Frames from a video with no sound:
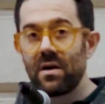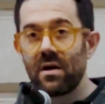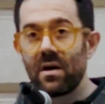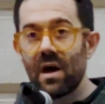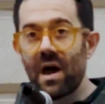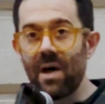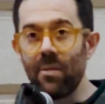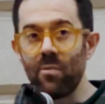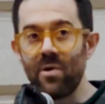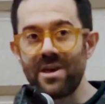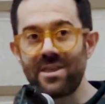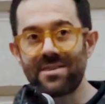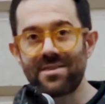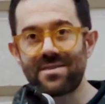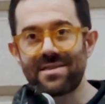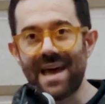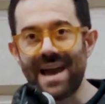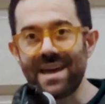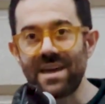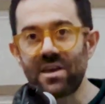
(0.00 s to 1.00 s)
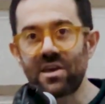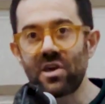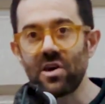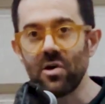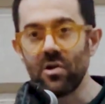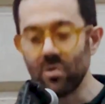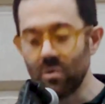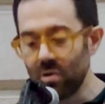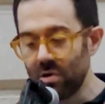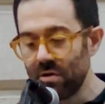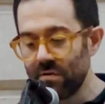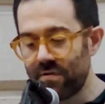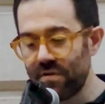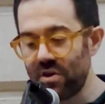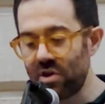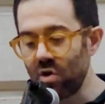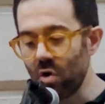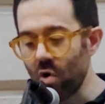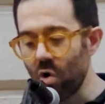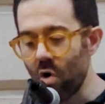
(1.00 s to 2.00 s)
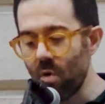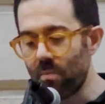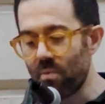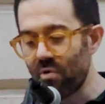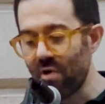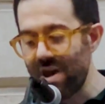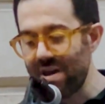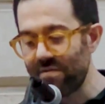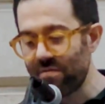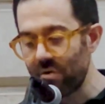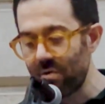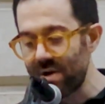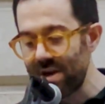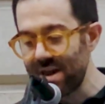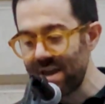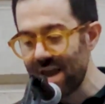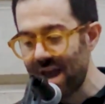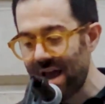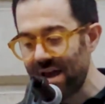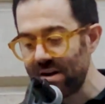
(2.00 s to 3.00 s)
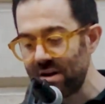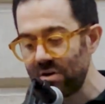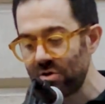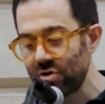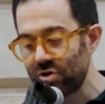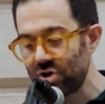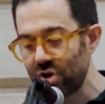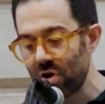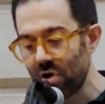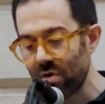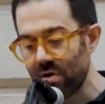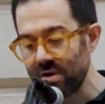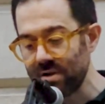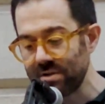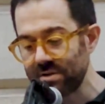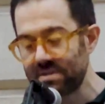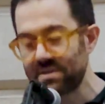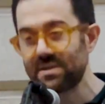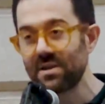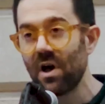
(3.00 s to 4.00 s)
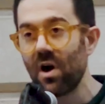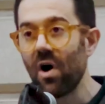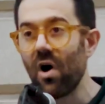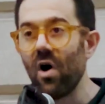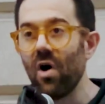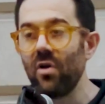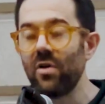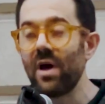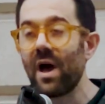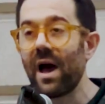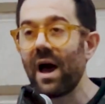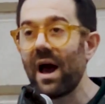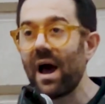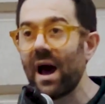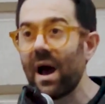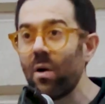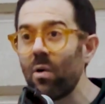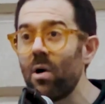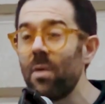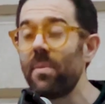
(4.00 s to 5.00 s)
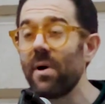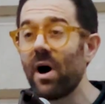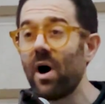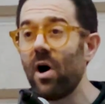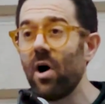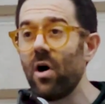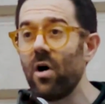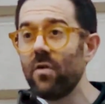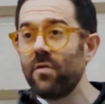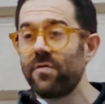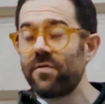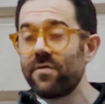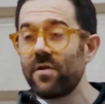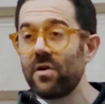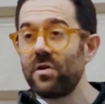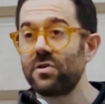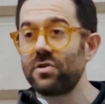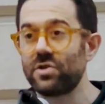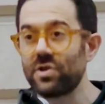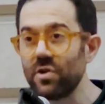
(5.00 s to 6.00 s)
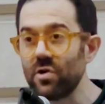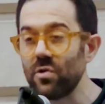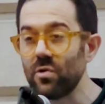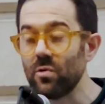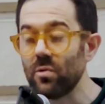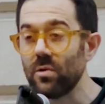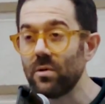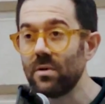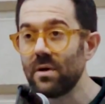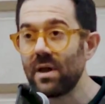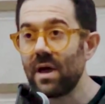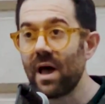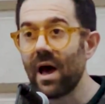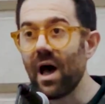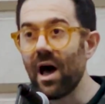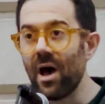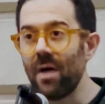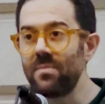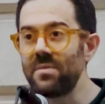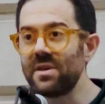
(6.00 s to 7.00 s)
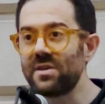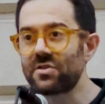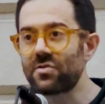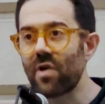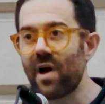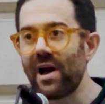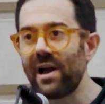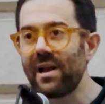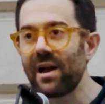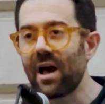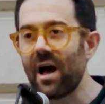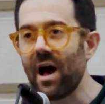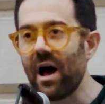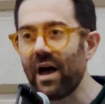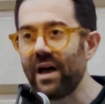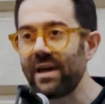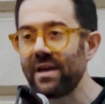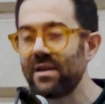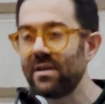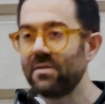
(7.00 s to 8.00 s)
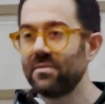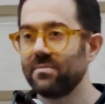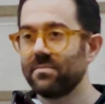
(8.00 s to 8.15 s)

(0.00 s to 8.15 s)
And we thank you for your bravery and endurance on our behalf too. I'm Israel Chaim.